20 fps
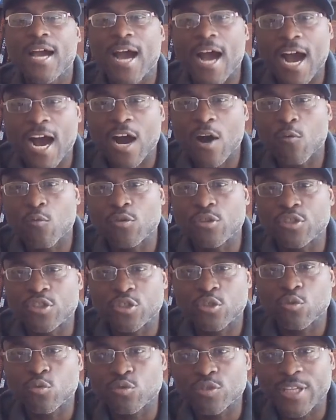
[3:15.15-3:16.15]
I would
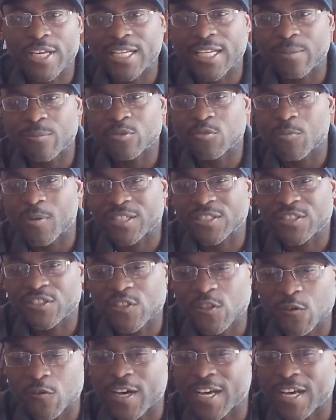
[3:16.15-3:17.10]
use that image myself.